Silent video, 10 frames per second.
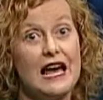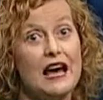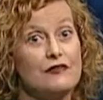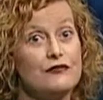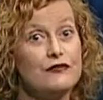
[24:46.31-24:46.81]

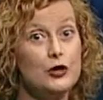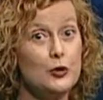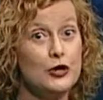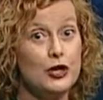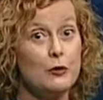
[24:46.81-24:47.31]
have
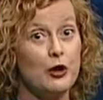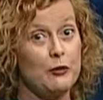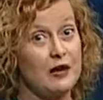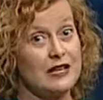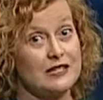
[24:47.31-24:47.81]
fewer Nobel
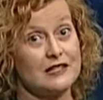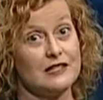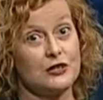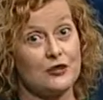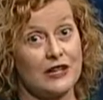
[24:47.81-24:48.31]
Prizes
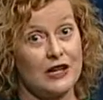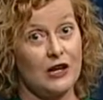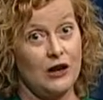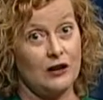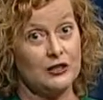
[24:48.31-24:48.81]
than Trinity
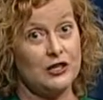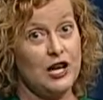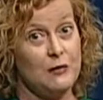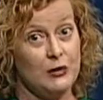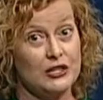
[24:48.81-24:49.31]
College,
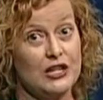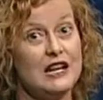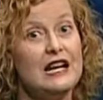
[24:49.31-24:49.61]
Cambridge.